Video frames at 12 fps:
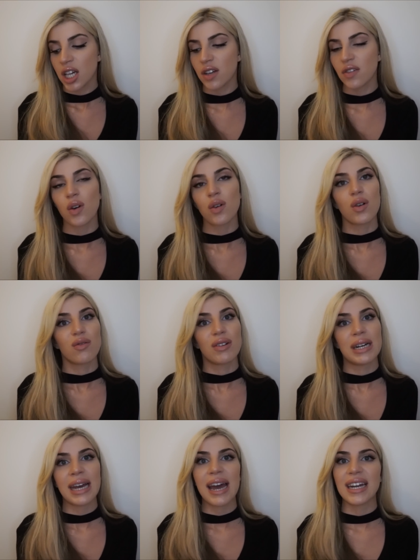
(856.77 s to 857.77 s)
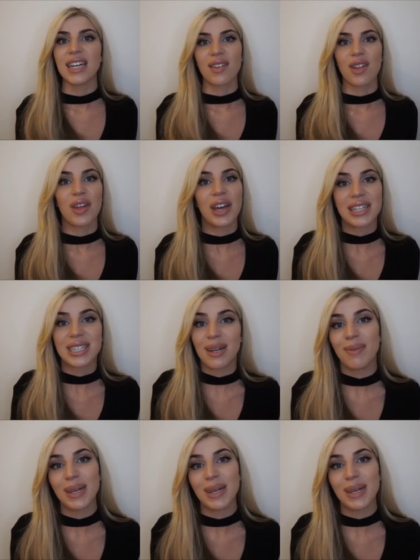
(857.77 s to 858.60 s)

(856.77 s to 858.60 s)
you've not got really any other things to